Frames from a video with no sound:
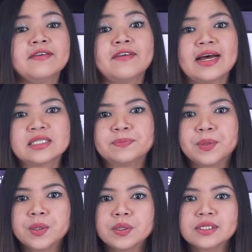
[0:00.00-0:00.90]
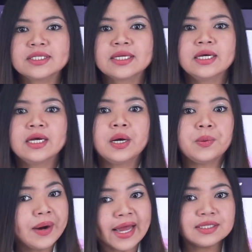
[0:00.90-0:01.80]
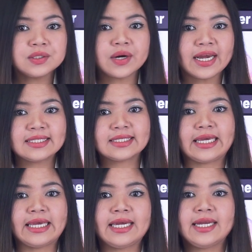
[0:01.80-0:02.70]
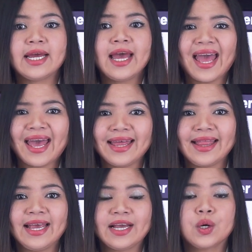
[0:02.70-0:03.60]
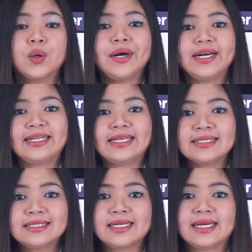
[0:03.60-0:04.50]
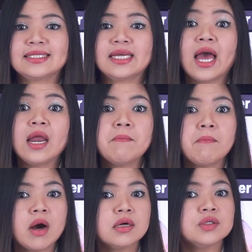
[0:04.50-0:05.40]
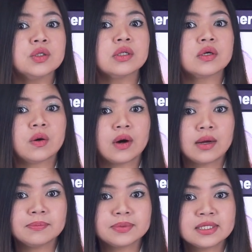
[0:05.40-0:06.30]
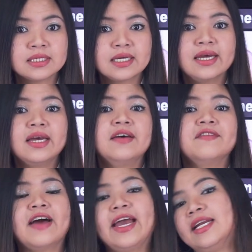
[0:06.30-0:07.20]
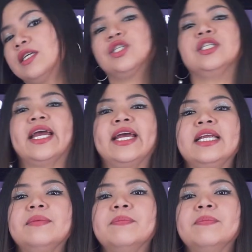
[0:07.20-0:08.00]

fast pulse, red dry skin, headache or dizziness, and muscle cramps. Find a shady